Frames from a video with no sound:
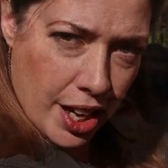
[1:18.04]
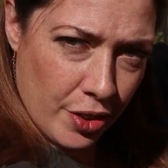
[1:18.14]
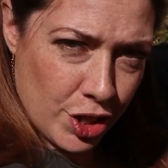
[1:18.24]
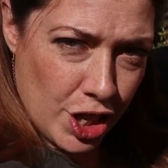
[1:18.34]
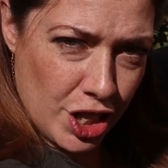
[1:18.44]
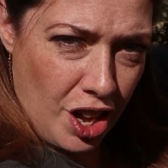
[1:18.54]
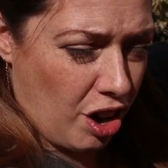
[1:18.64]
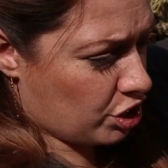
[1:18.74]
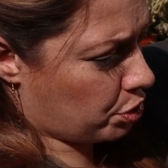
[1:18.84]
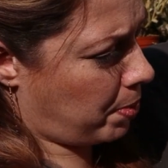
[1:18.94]
I've got a
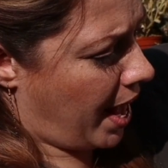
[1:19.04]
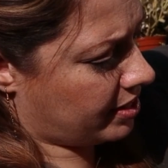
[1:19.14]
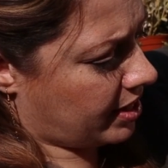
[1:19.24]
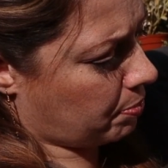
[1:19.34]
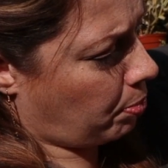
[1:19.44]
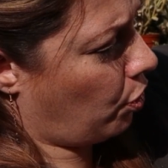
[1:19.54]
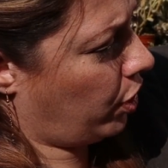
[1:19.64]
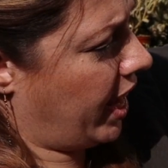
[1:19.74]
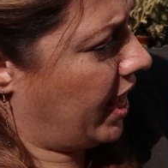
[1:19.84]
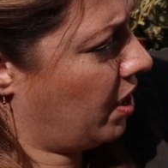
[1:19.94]
large plastic pot
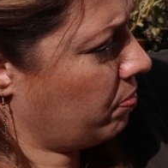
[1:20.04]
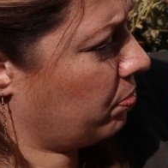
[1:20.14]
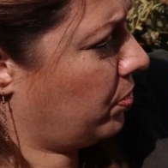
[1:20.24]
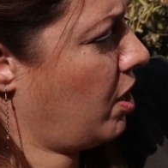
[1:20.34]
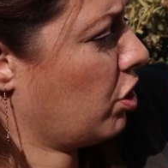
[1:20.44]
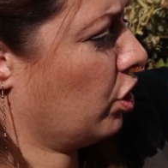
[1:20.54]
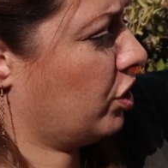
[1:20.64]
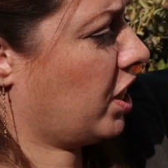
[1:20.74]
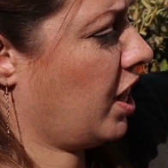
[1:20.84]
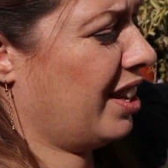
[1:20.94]
here,
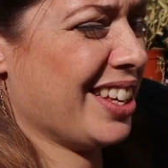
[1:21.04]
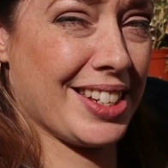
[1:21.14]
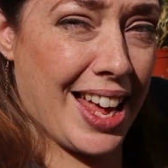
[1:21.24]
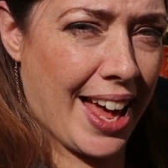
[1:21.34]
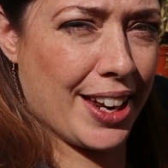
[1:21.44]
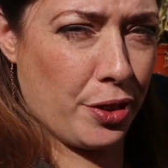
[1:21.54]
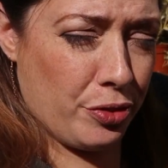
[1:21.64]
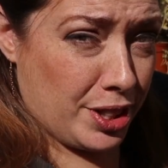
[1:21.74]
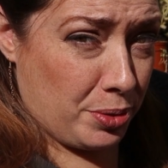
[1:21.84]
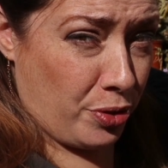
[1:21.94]
terracotta coloured, and I
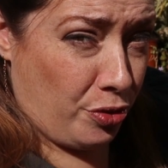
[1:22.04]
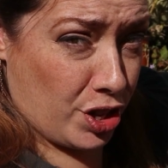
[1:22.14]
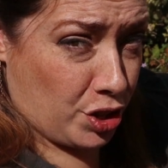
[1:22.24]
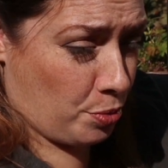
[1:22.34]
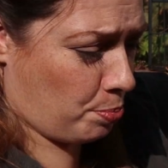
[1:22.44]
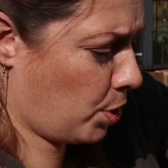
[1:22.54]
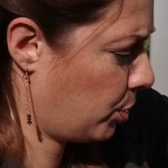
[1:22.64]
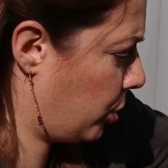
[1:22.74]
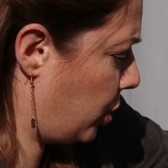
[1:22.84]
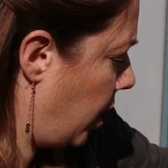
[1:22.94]
filled it with fresh
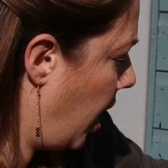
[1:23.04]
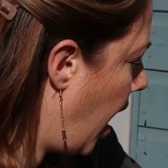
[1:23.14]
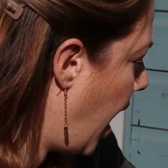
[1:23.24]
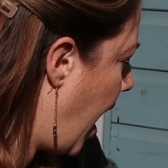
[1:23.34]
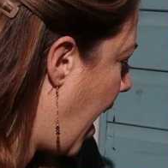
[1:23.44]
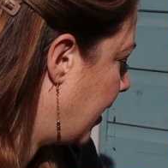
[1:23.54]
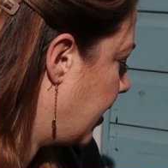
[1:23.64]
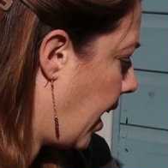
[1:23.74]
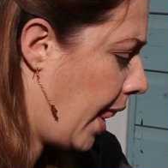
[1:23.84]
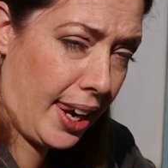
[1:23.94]
compost and
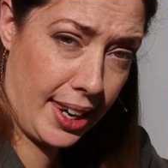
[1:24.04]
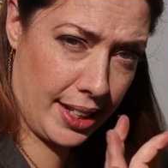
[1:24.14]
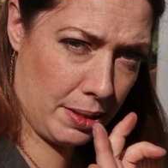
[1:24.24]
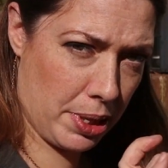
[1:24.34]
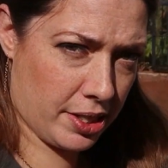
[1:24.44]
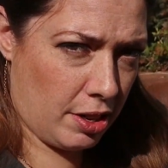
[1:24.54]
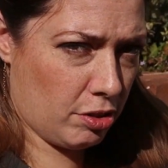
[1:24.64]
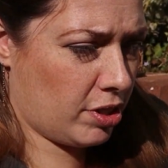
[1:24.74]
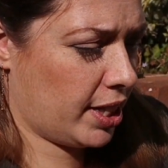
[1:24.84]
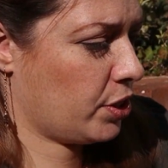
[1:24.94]
a little bit of slow
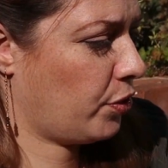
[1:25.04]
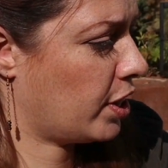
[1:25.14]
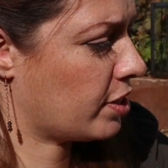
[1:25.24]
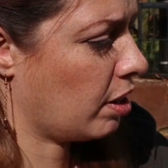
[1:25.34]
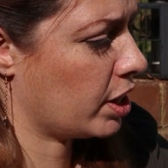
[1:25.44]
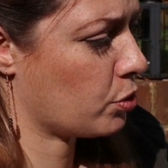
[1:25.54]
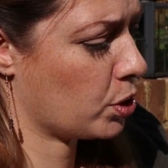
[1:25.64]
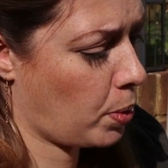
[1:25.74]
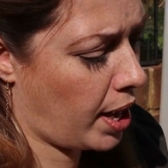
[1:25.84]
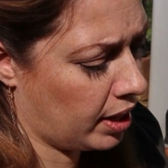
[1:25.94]
release fertilizer
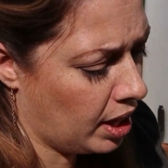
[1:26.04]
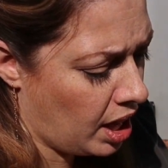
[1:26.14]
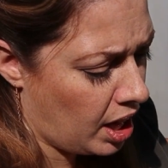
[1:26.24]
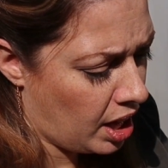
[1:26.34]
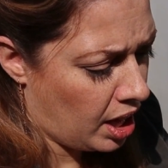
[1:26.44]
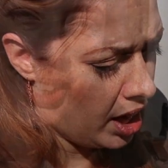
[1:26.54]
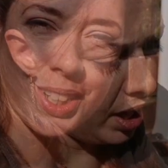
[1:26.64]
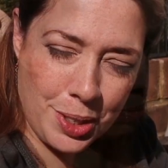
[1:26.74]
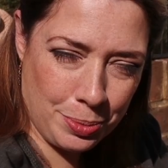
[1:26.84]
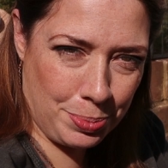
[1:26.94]
as well.
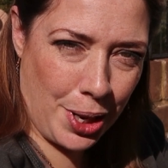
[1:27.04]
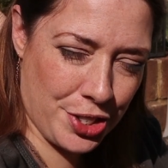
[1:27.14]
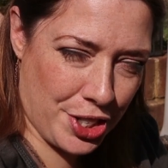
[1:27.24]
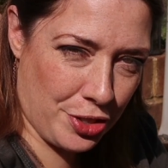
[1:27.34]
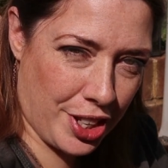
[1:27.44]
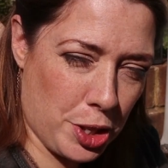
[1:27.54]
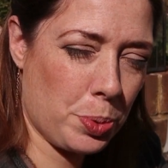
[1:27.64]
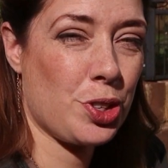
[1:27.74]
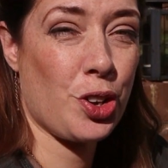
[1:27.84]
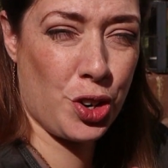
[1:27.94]
Plants don't tend to
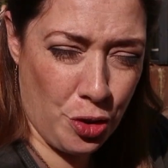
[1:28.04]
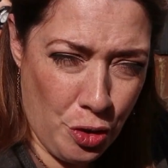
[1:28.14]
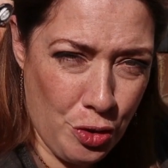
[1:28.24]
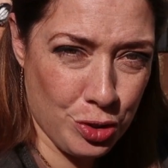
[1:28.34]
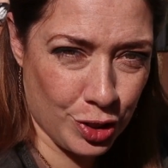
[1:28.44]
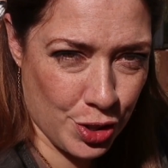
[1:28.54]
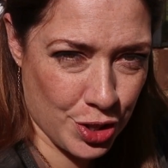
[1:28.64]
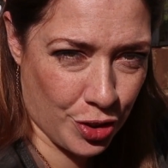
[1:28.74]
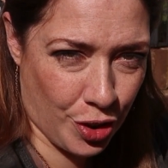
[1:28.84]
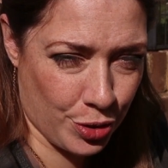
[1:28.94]
put on an awful lot
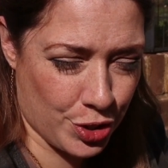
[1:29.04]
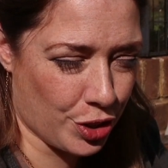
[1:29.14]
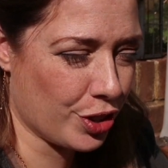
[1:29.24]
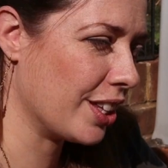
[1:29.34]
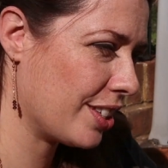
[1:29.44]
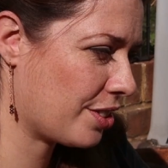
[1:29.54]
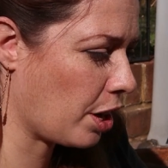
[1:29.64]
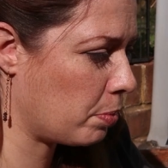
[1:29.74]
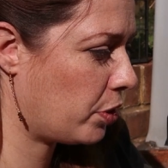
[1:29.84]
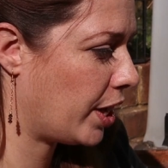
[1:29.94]
of growth during this
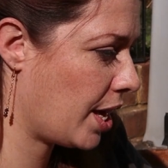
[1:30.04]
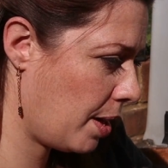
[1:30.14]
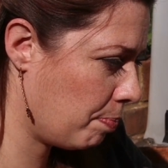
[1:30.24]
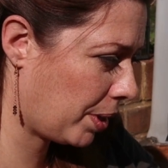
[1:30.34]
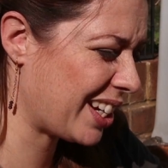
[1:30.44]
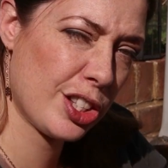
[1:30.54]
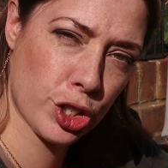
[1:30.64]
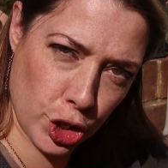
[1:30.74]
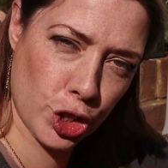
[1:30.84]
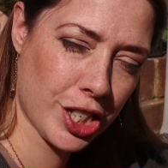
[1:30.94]
time of the year, but it's
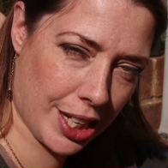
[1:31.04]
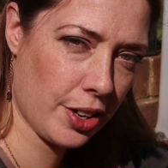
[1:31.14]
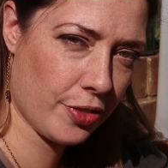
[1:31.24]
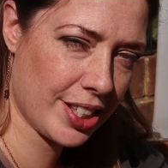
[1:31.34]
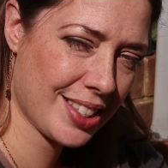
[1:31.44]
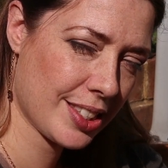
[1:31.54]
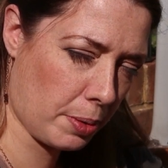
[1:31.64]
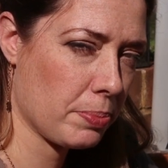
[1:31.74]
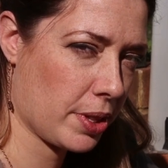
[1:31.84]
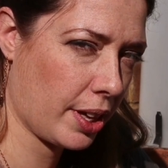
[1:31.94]
good to give it
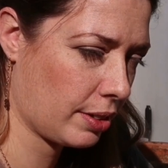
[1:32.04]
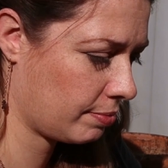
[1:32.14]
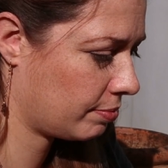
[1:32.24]
something.